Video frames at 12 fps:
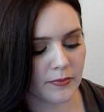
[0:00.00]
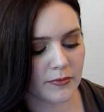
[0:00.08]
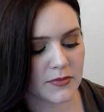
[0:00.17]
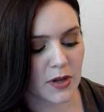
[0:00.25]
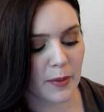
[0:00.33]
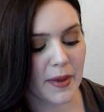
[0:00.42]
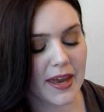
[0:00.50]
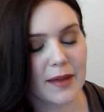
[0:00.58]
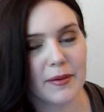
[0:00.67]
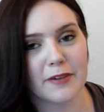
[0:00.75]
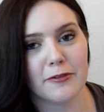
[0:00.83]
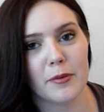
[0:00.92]
so I met him
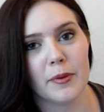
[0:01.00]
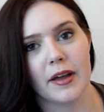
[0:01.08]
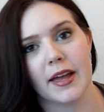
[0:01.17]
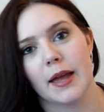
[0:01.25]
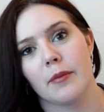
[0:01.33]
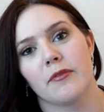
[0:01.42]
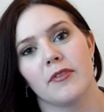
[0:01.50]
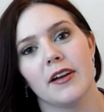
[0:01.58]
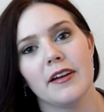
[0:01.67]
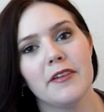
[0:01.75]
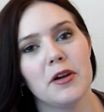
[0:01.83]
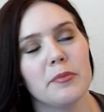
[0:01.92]
at a football game
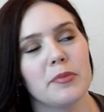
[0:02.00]
very, very